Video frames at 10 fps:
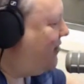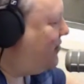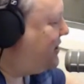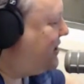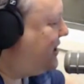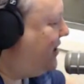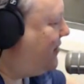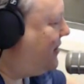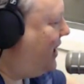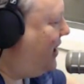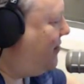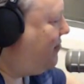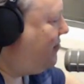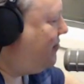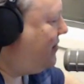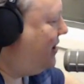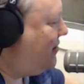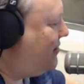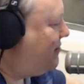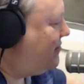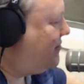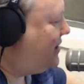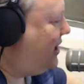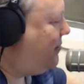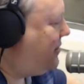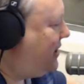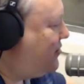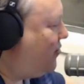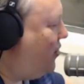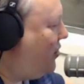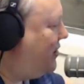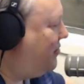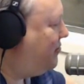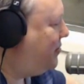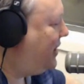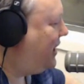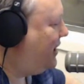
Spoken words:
and we'll see if they, keep things rolling. But